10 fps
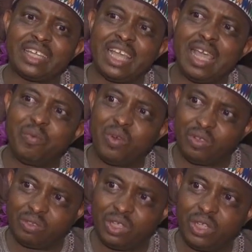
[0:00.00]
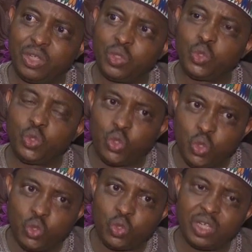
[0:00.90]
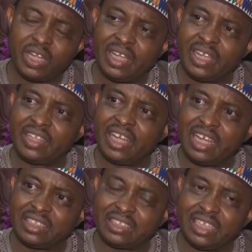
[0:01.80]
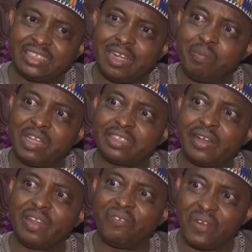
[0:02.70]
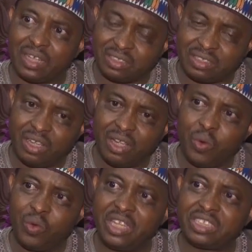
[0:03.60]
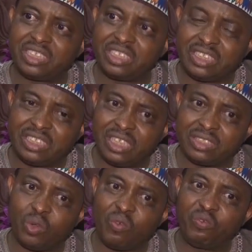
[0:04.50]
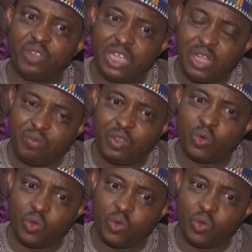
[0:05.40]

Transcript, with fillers: they able to do in the last three years that makes a difference with the sixteen years of P D P